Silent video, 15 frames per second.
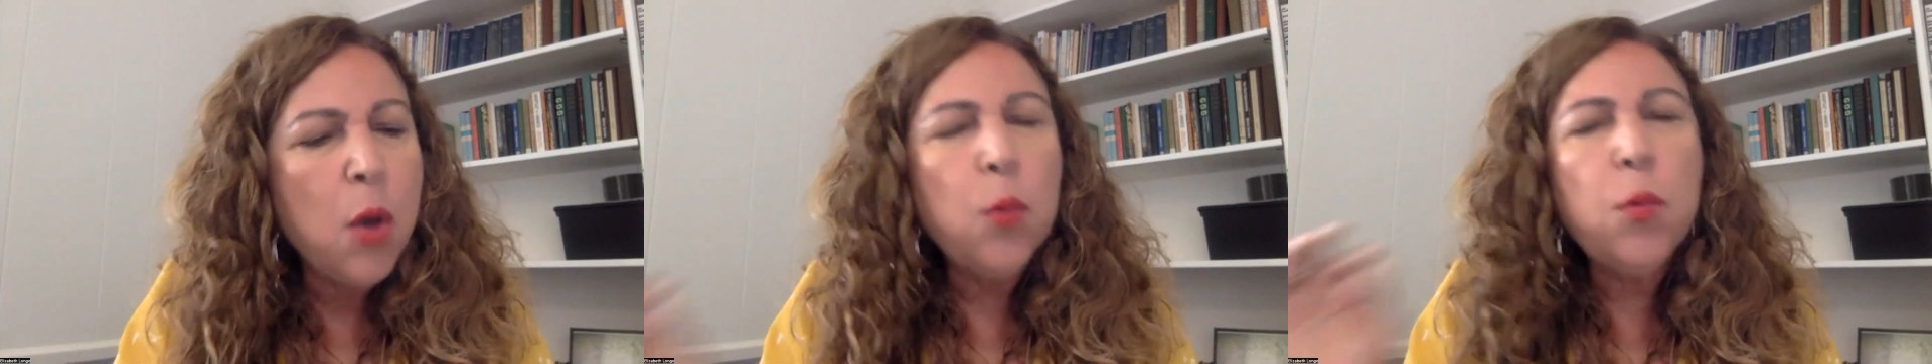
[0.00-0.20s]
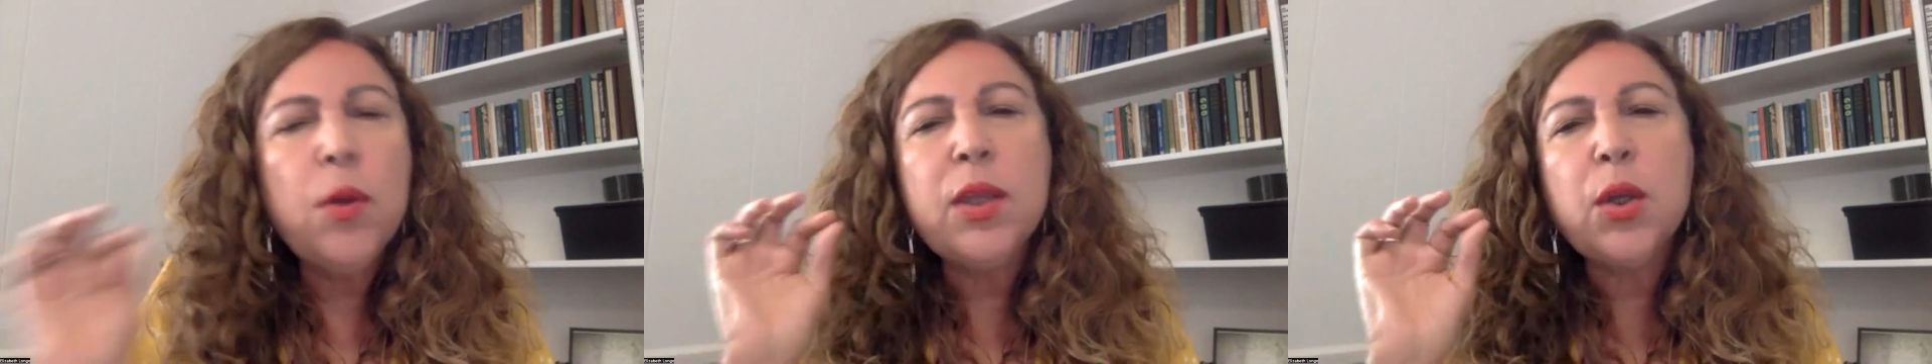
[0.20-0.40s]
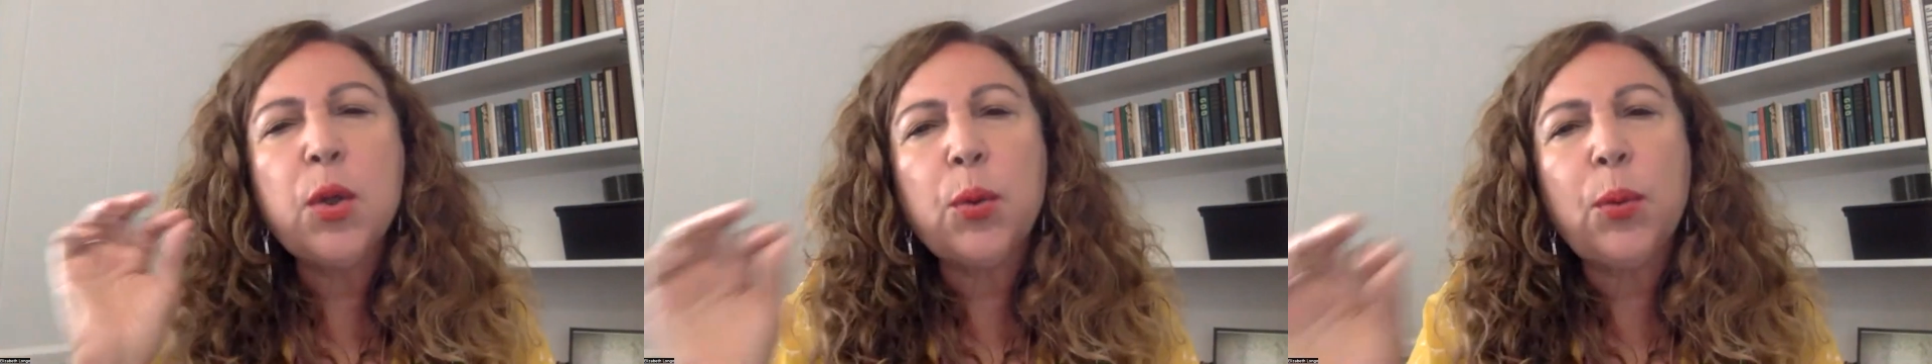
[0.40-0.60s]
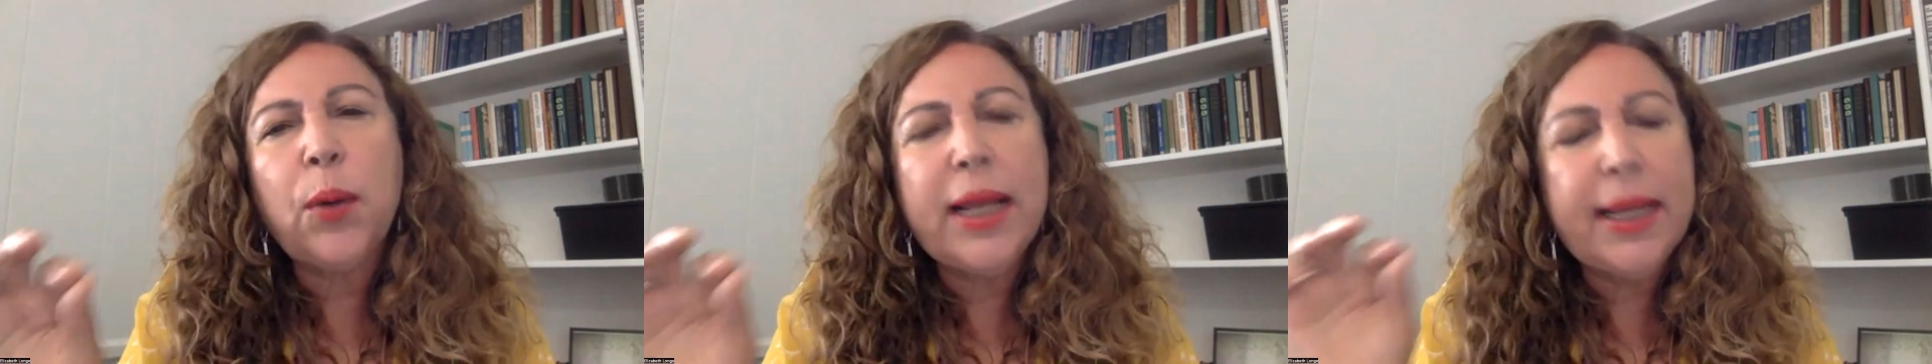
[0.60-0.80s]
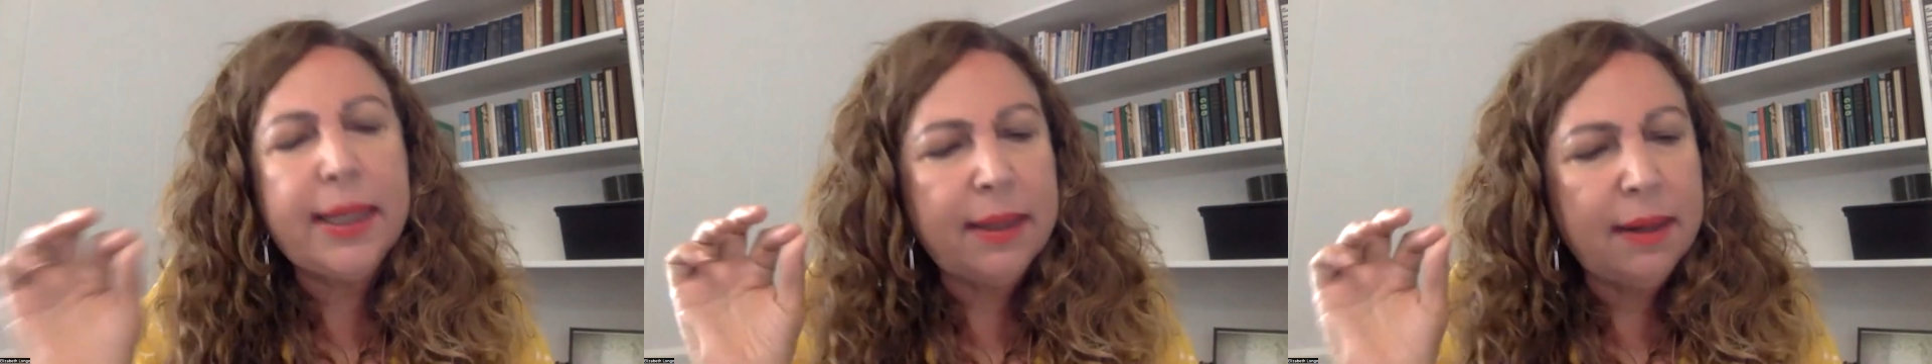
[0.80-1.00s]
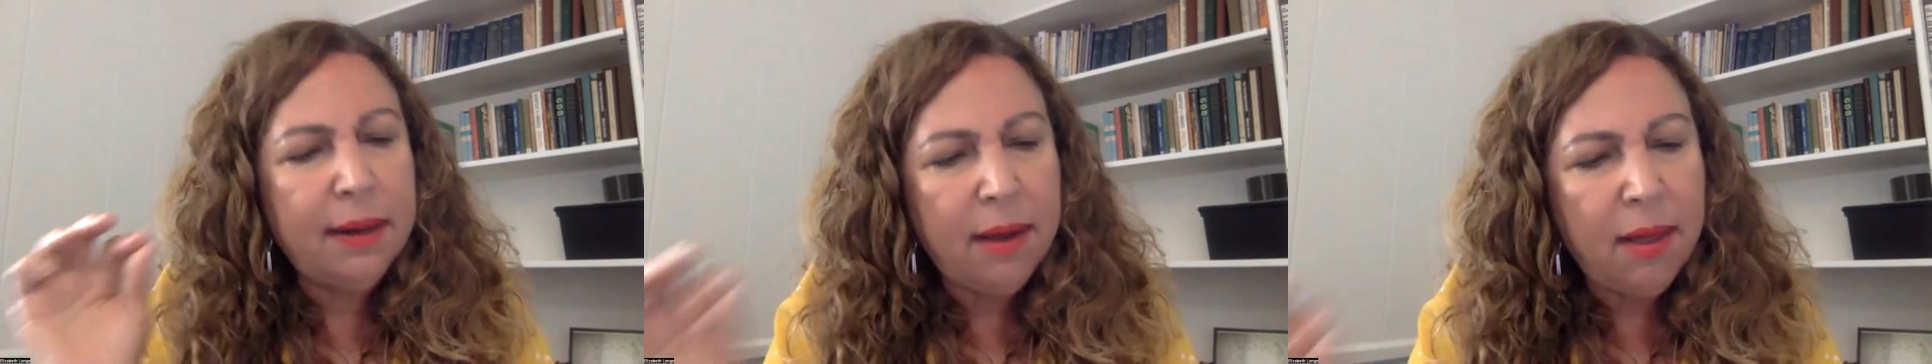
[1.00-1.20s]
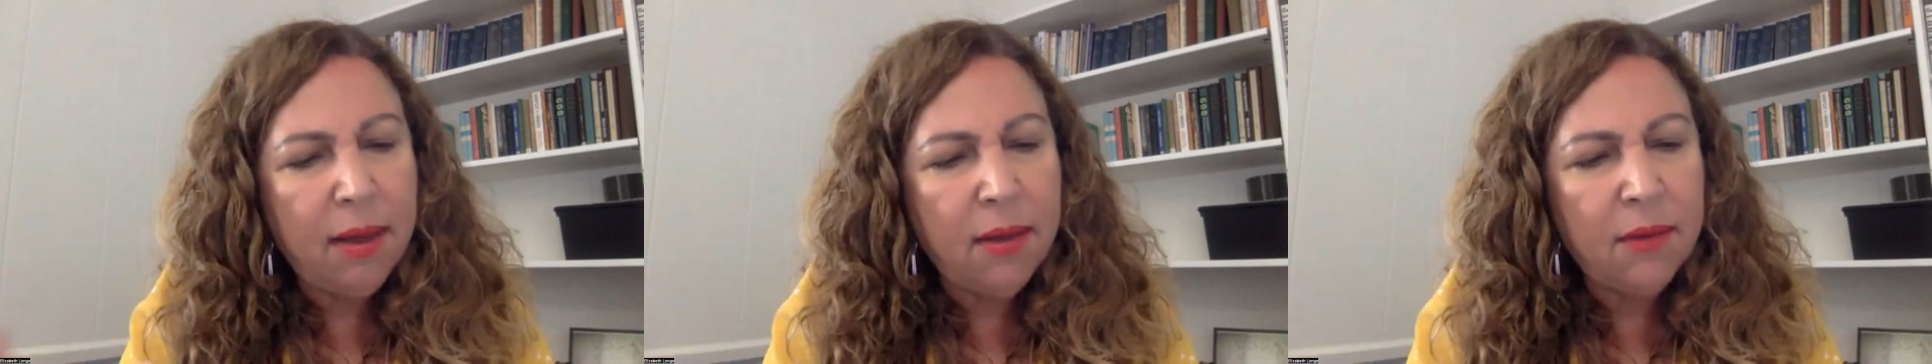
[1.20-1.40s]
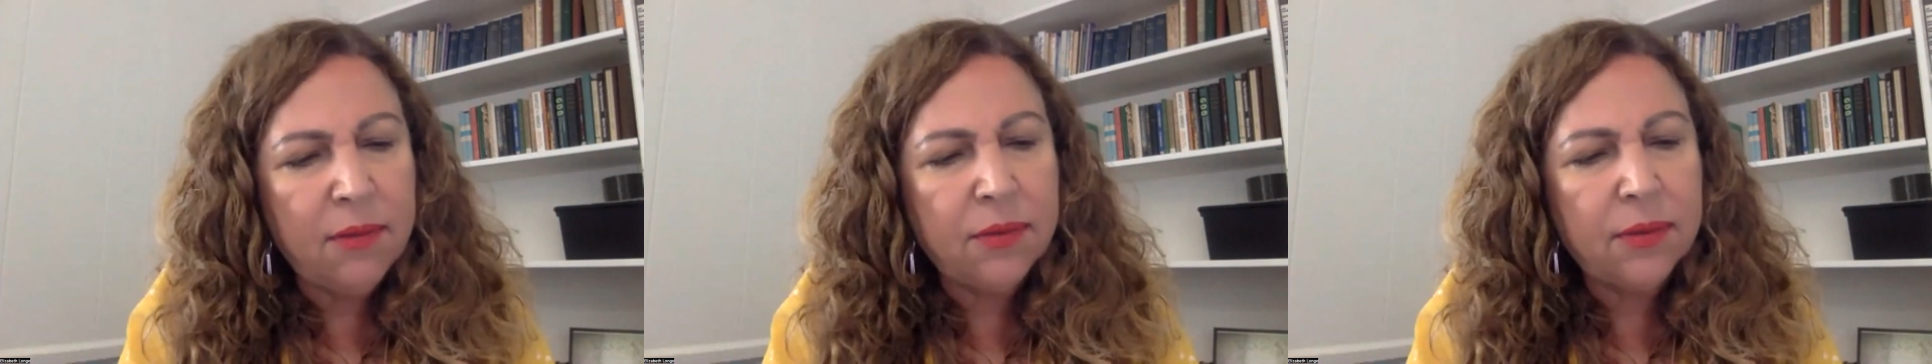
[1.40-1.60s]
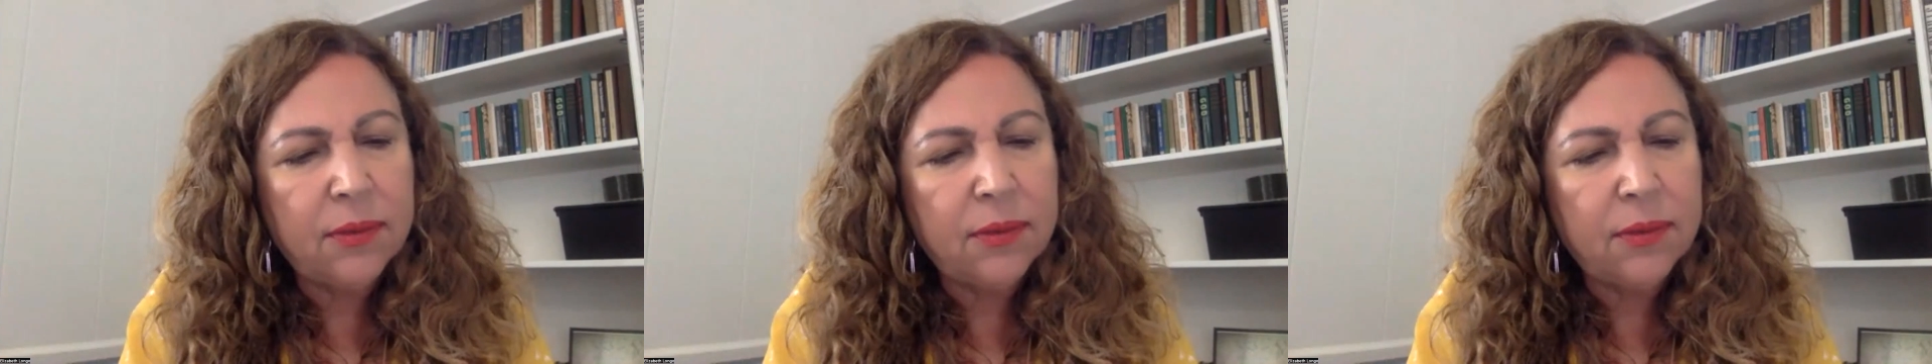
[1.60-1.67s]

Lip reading: with great love.